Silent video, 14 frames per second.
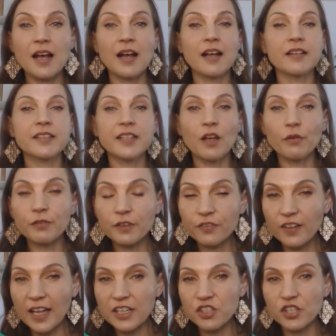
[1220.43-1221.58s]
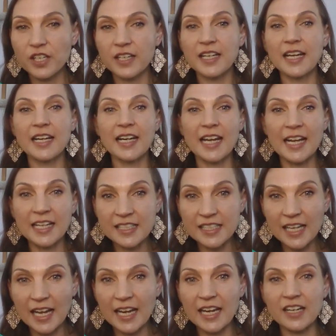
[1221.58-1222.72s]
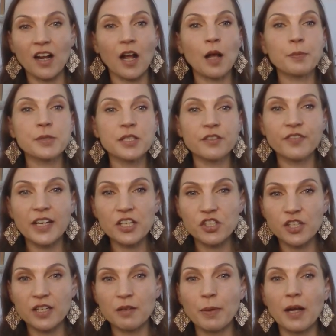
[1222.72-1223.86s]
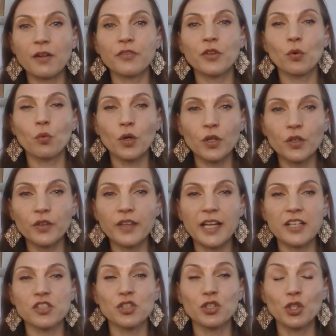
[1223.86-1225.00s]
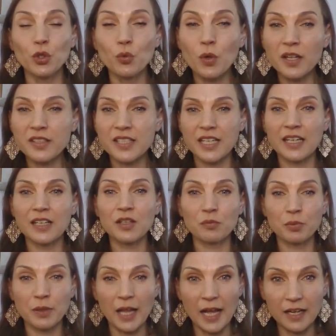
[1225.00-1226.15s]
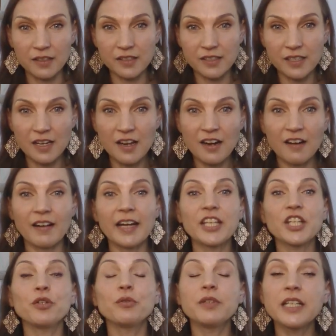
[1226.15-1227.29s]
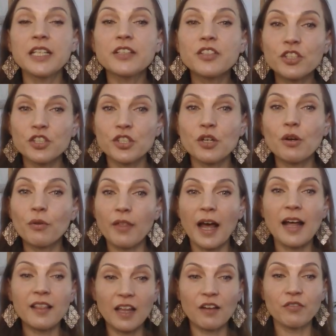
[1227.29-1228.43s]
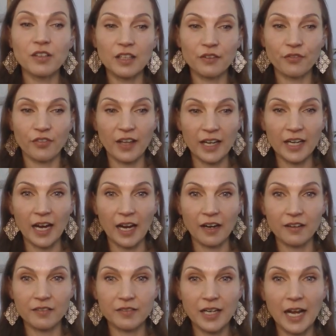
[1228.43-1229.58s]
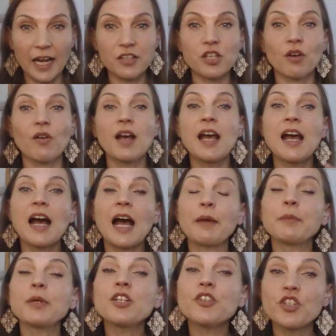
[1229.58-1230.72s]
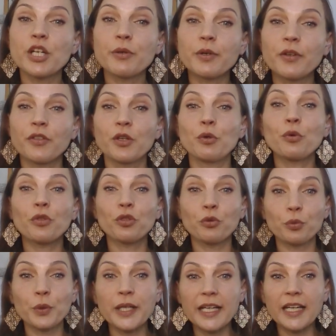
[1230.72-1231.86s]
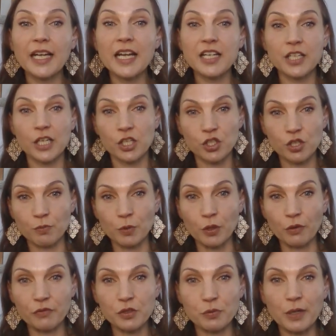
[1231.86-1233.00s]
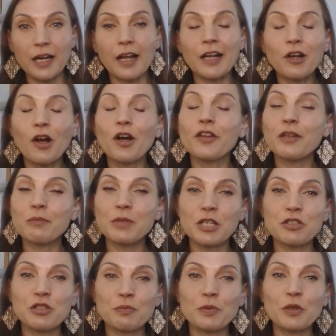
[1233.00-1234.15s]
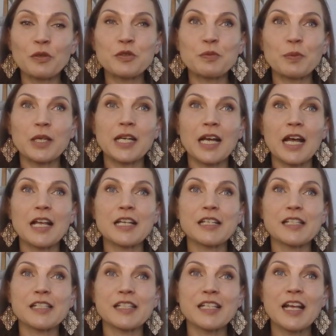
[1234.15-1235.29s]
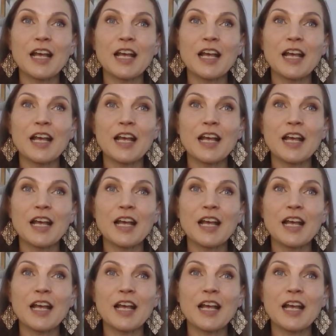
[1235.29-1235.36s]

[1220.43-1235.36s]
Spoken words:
a self reflection, an insight, an observation about the world that is nuanced and complex, right? You need to show that level of thinking. Okay, so I'm going to share with you 3 ninja moves, right? I call them ninja moves because